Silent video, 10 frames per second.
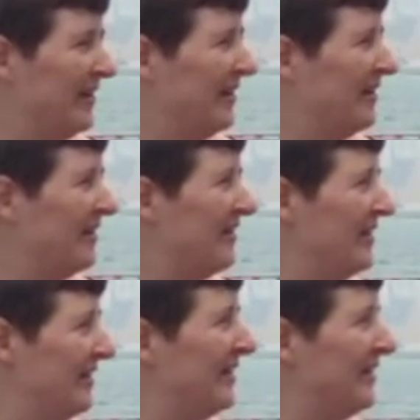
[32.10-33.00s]

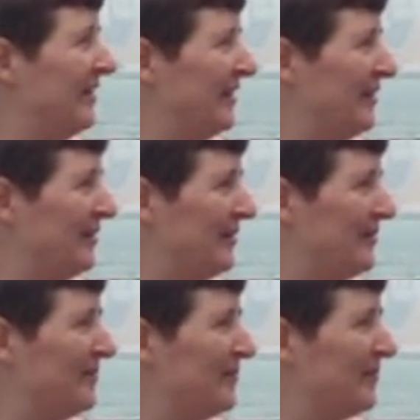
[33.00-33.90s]

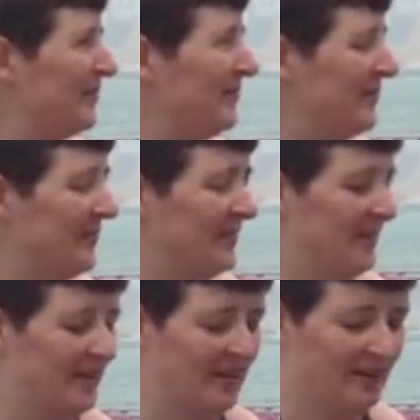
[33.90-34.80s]

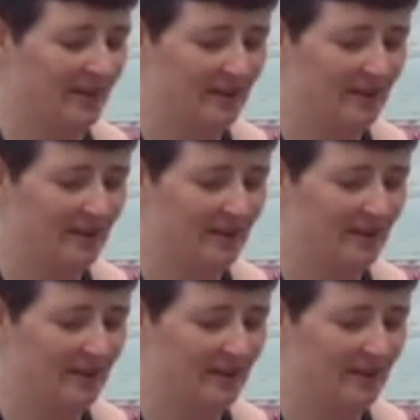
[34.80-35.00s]
This person isn't speaking.